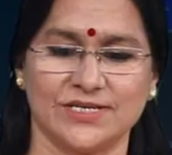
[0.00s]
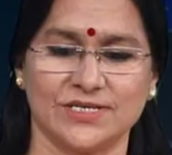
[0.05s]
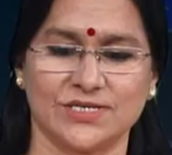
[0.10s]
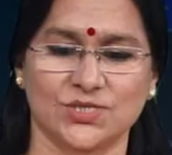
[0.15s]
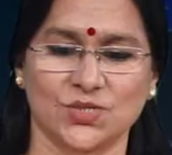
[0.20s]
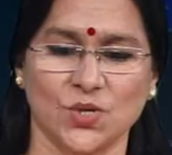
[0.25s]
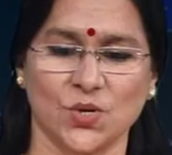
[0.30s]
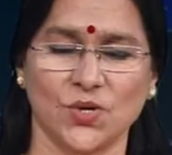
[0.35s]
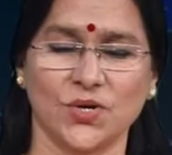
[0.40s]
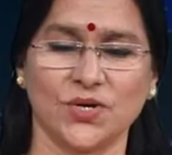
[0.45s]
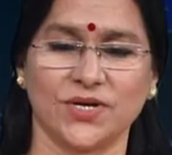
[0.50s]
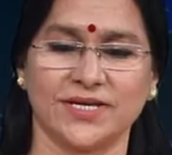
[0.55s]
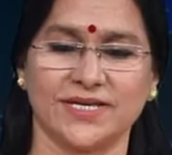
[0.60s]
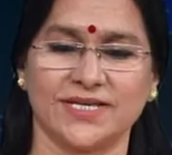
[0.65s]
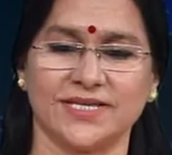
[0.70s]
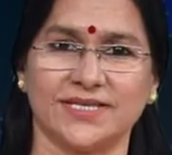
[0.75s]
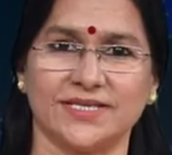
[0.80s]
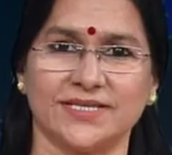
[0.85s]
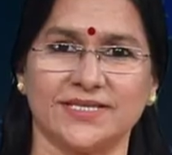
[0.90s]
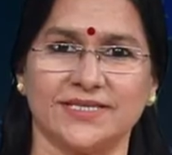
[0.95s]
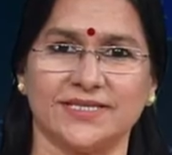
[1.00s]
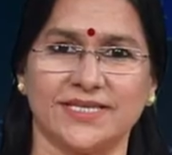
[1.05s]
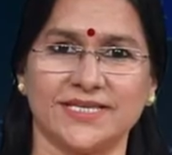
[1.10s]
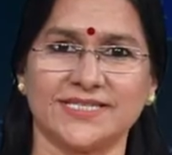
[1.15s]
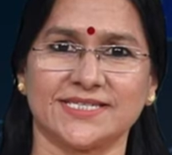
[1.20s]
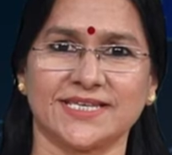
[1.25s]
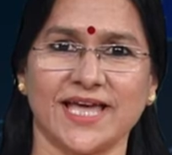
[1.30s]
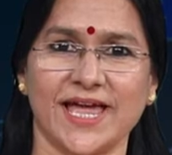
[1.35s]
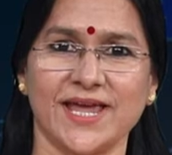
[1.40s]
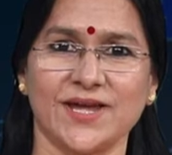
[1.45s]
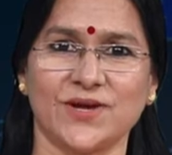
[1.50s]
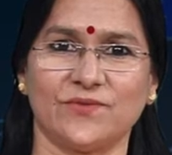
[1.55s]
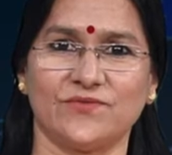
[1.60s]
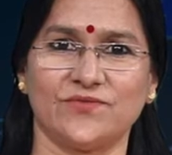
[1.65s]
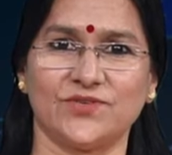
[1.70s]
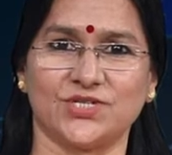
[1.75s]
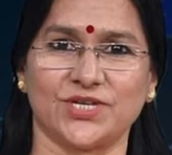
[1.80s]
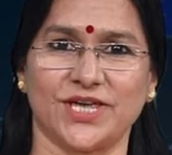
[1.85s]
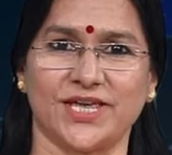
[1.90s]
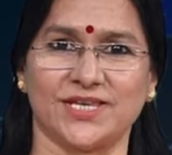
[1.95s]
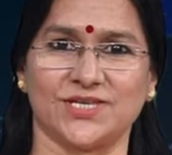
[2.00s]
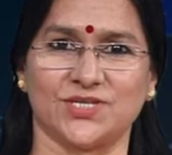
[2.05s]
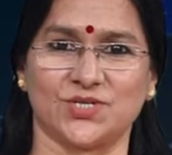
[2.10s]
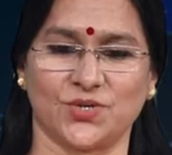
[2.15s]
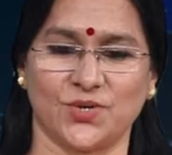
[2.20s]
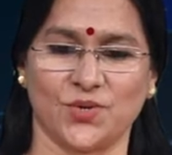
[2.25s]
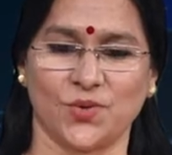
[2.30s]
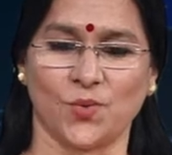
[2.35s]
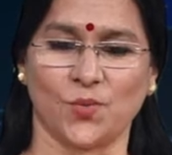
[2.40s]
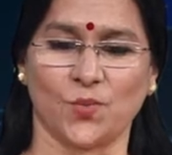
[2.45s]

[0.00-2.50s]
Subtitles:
So, this kind of change,